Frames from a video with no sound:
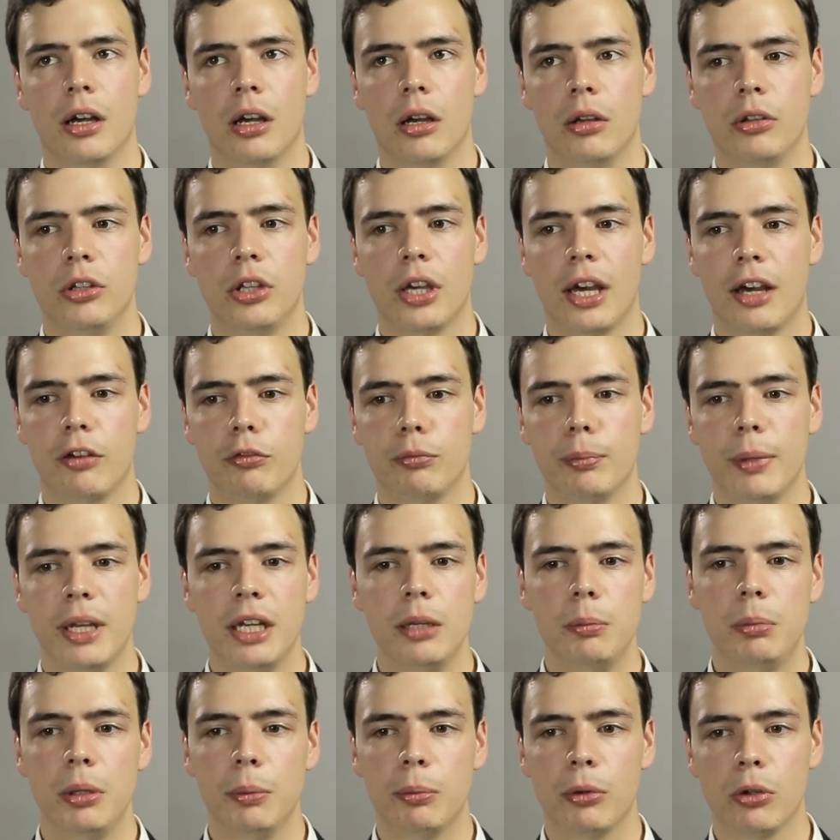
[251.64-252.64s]
You have
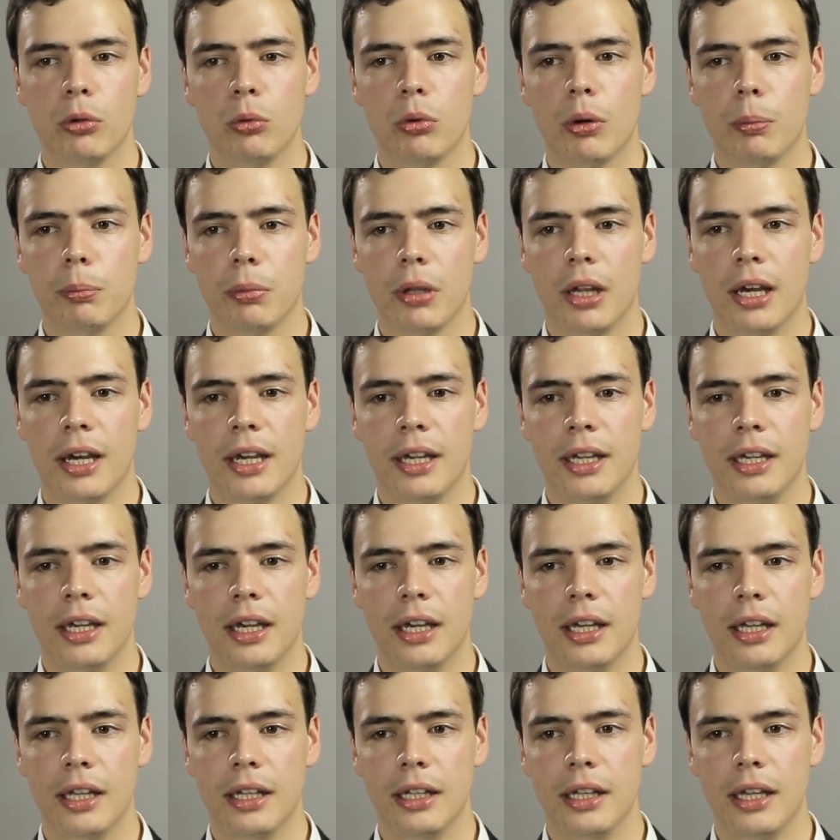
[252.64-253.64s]
many people who apply,
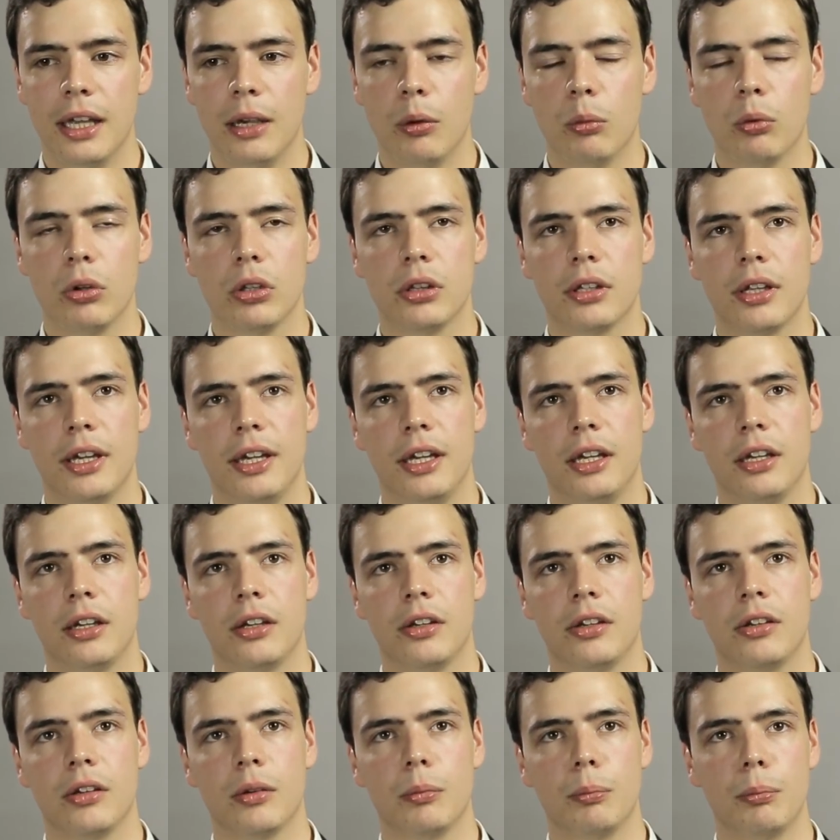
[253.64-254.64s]
and it will take
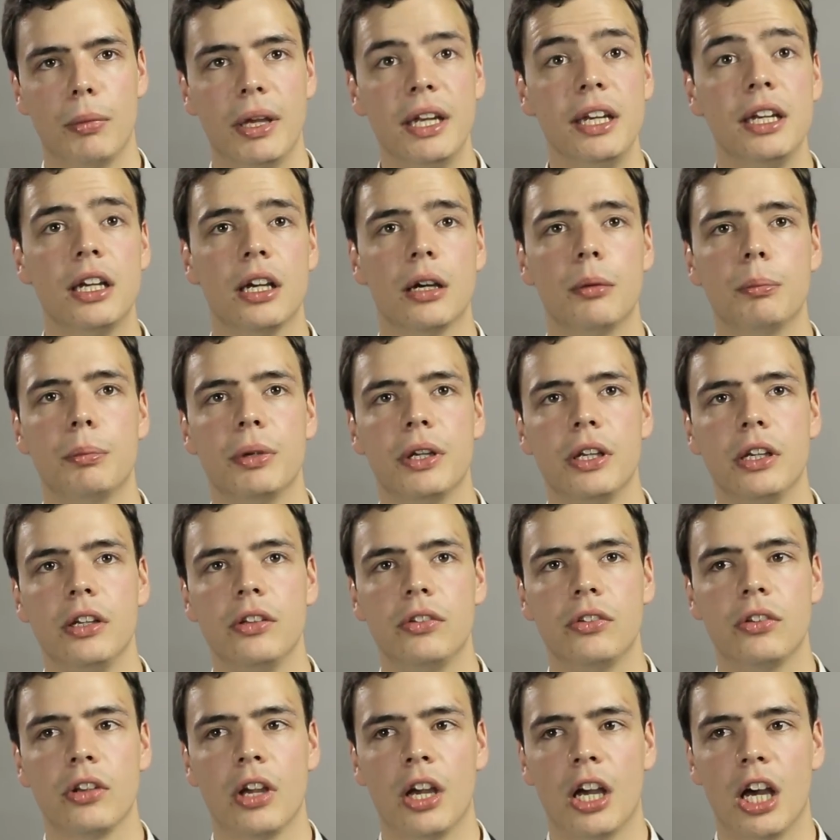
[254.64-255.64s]
many
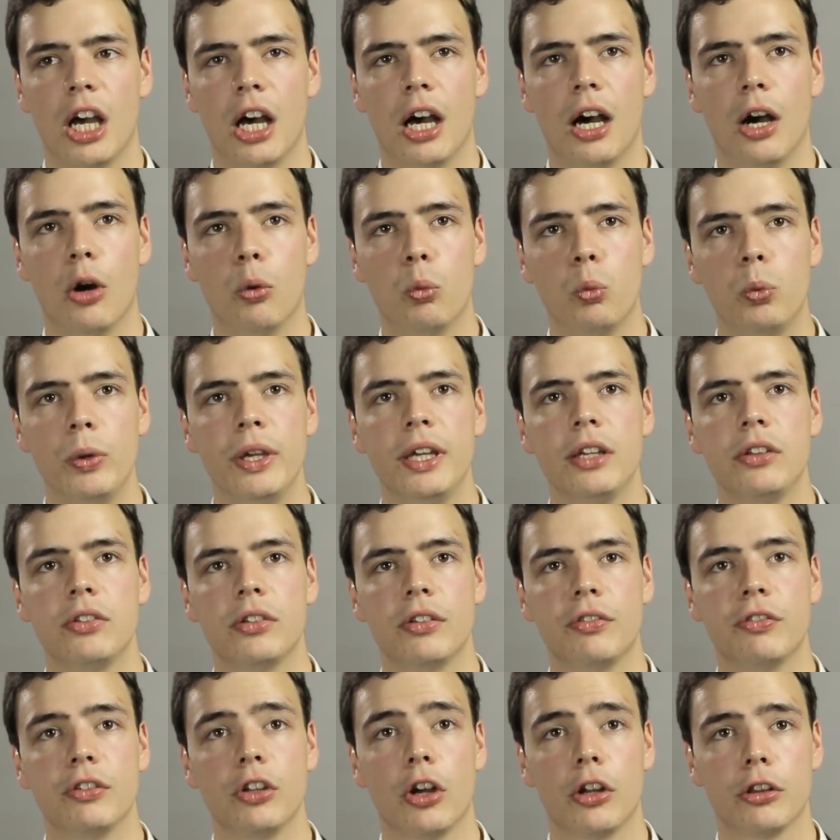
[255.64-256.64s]
companies weeks,
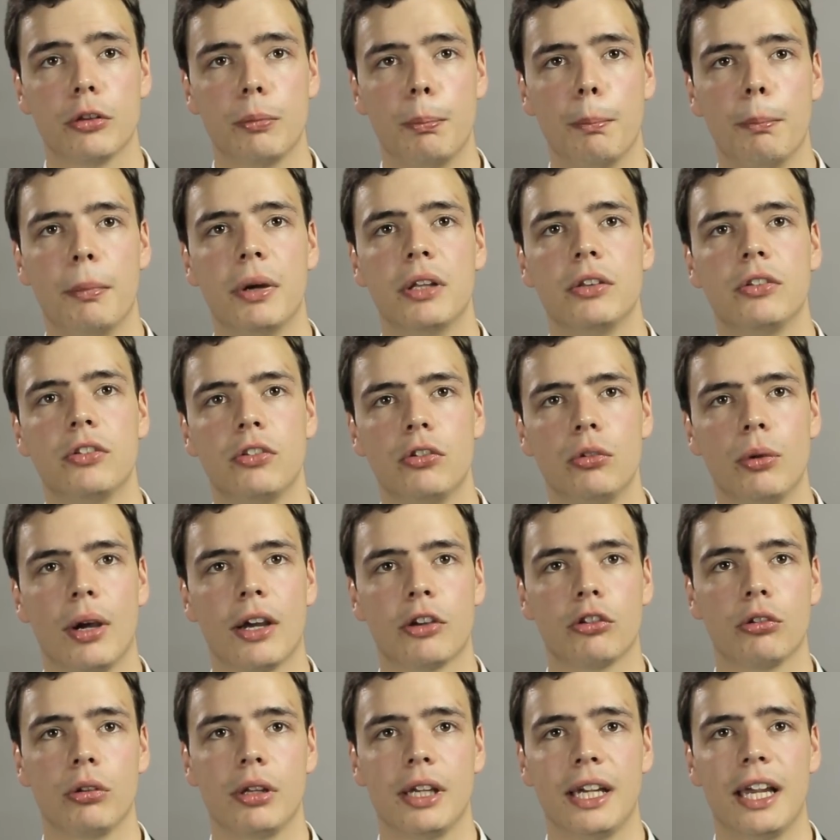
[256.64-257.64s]
if not months, to
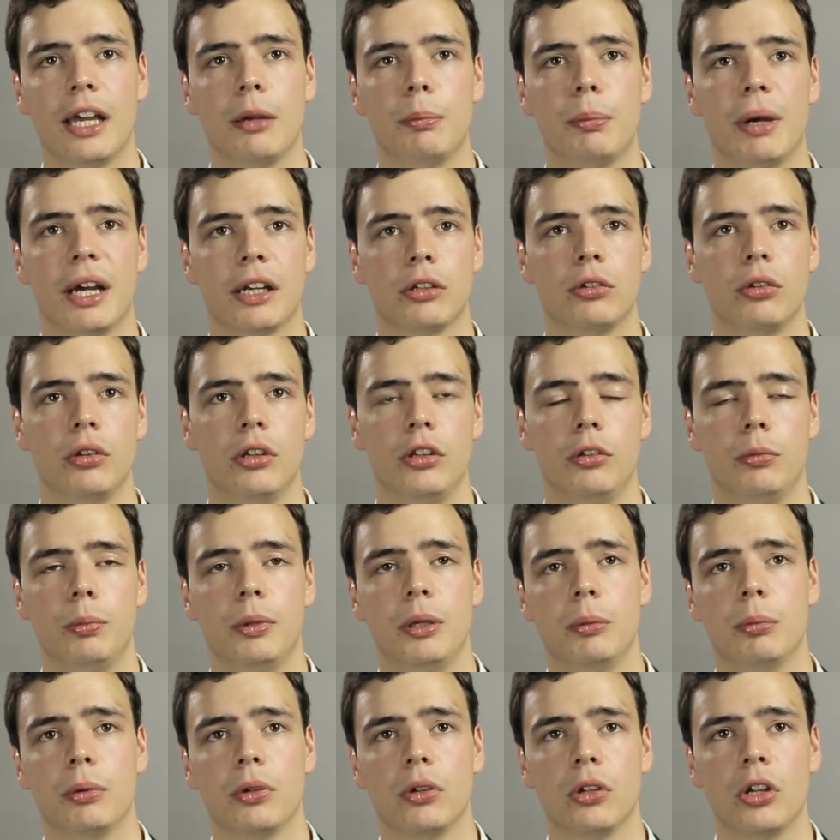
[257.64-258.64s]
actually get back to these
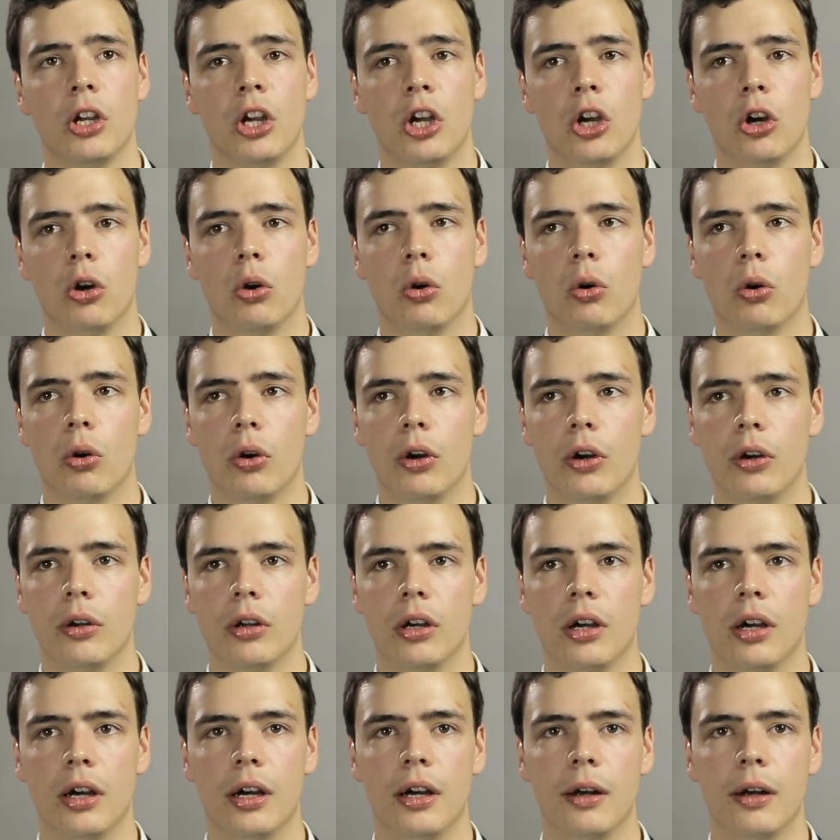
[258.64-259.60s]
people, or